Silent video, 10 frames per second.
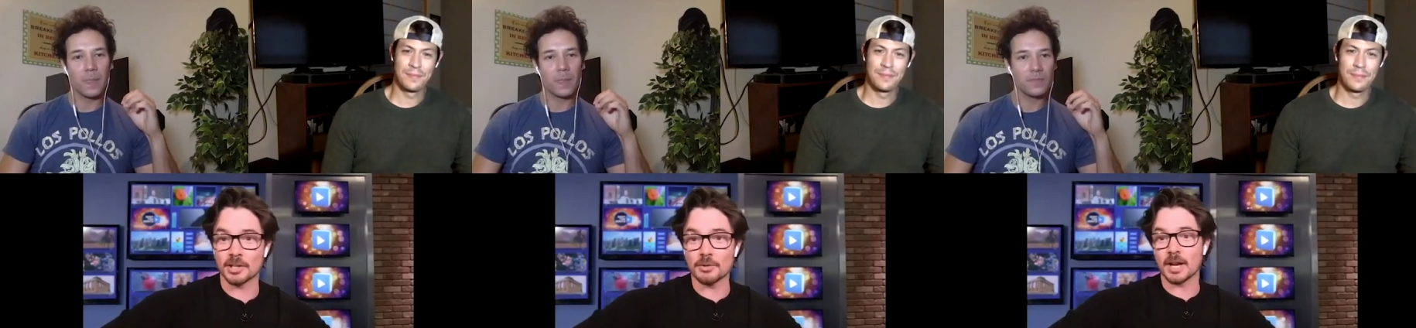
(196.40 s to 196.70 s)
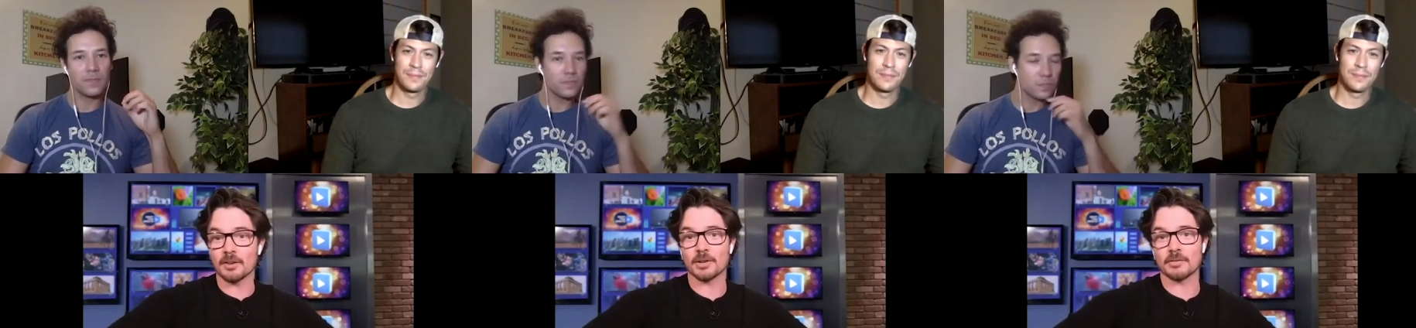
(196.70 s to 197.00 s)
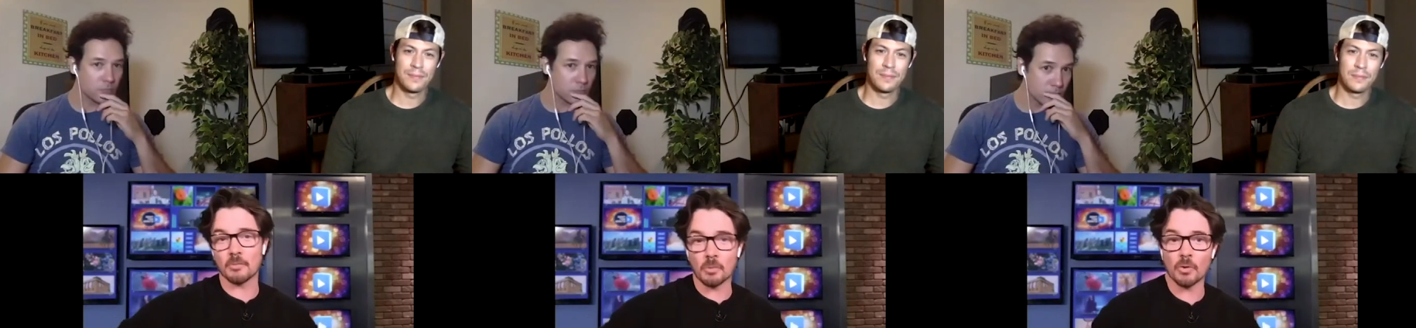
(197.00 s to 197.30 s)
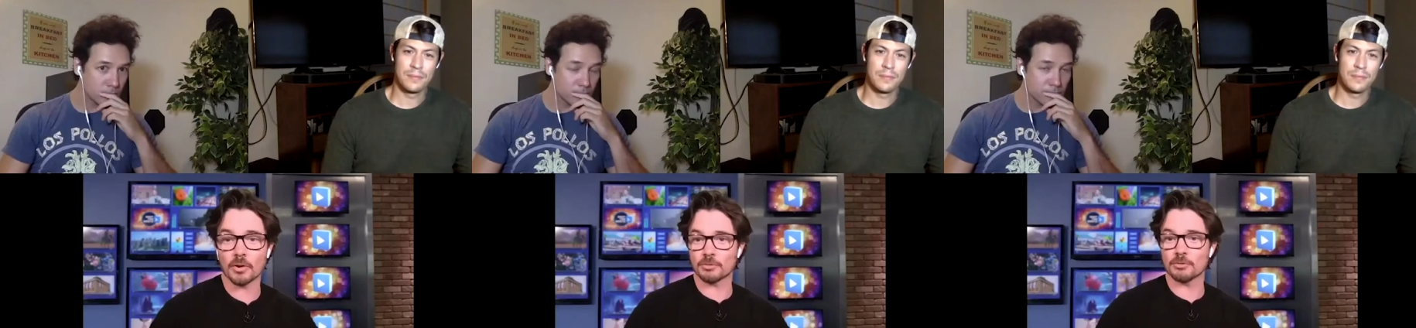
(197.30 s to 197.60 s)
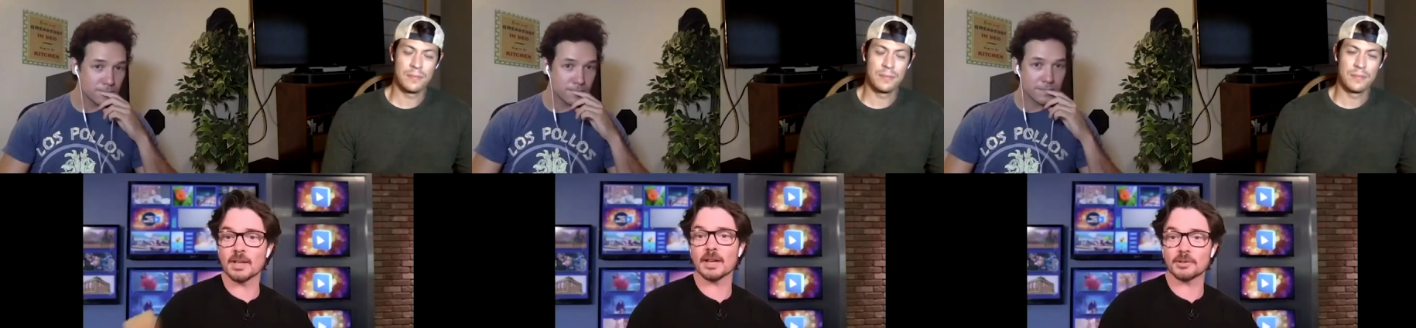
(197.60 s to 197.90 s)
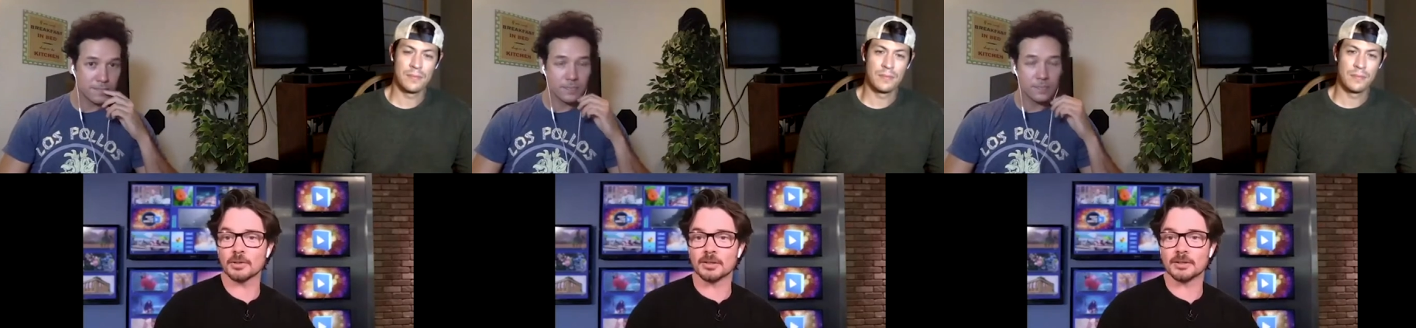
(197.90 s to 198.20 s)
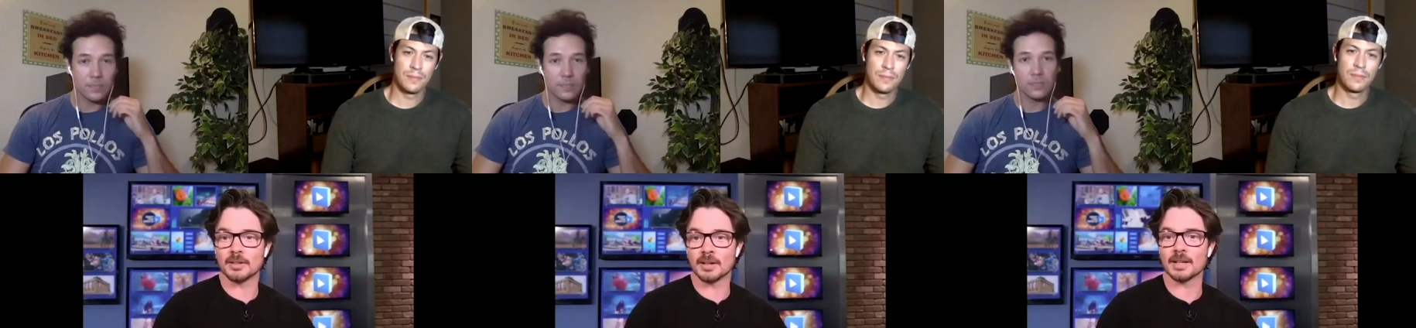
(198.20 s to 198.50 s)
Speaker 1: cannot even walk through that door
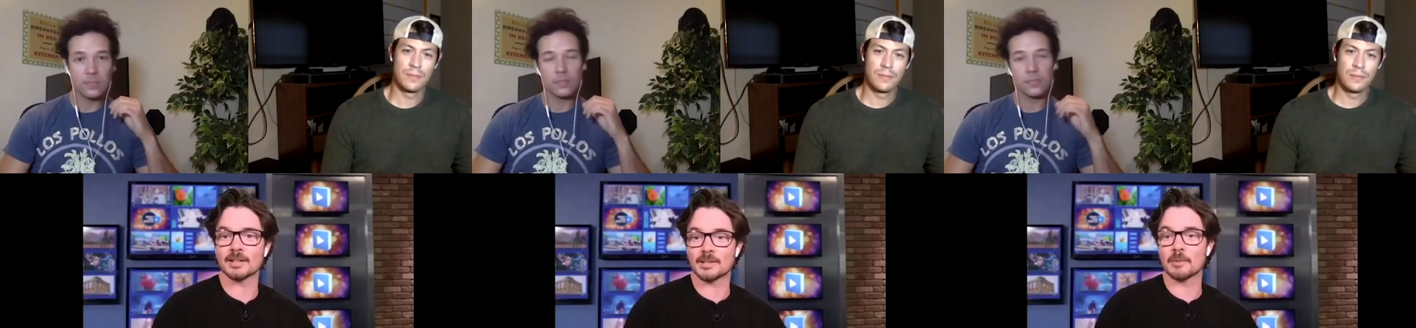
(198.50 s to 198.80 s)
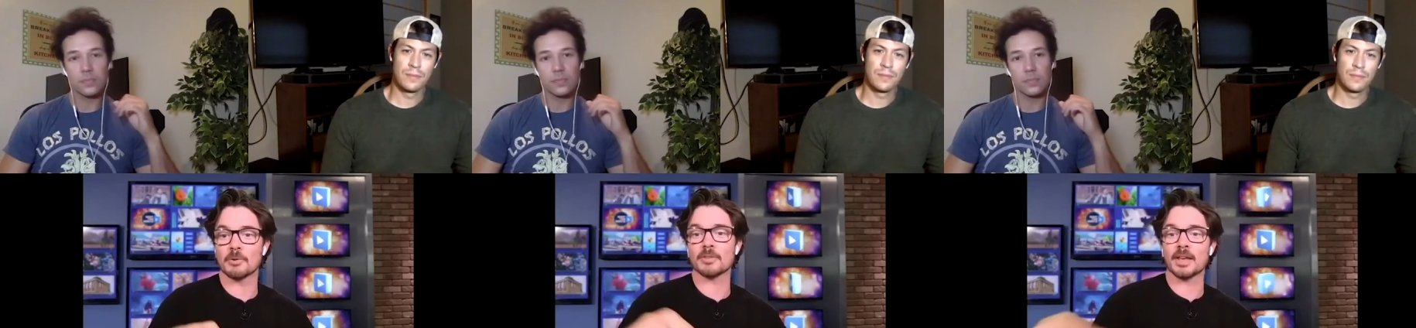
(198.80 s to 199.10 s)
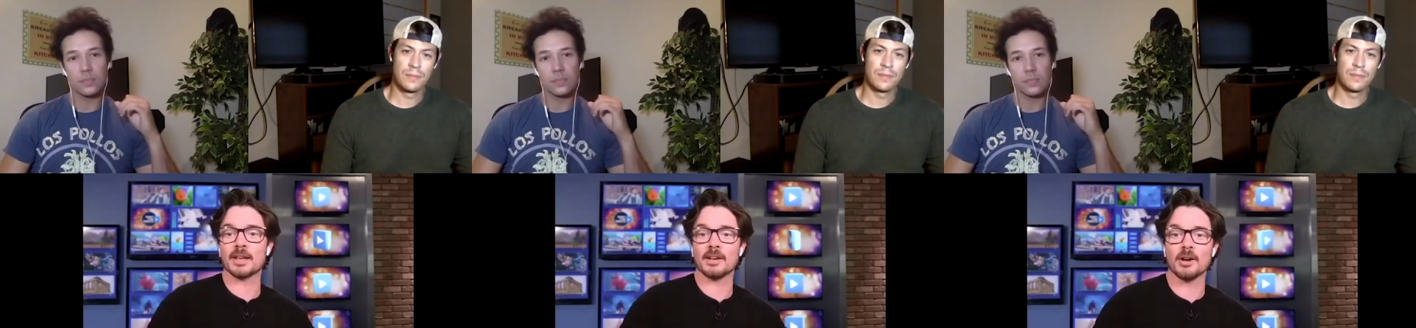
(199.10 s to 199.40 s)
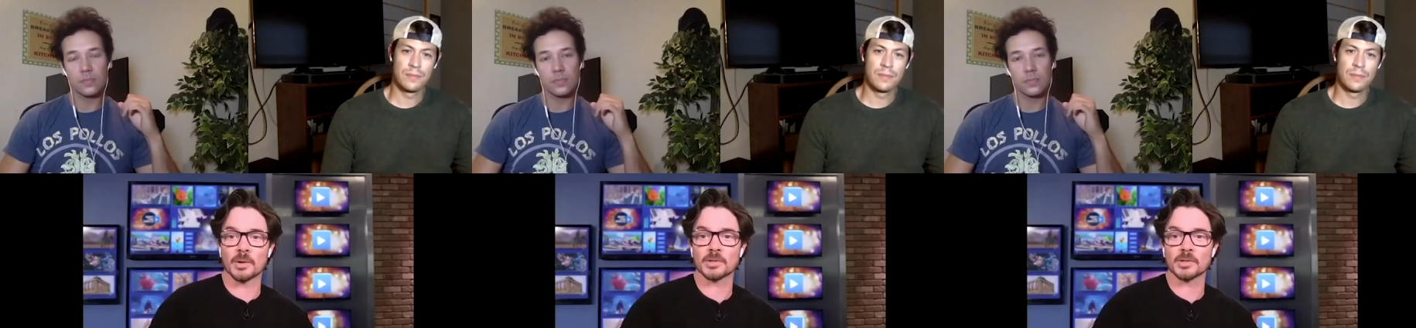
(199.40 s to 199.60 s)
unless someone they know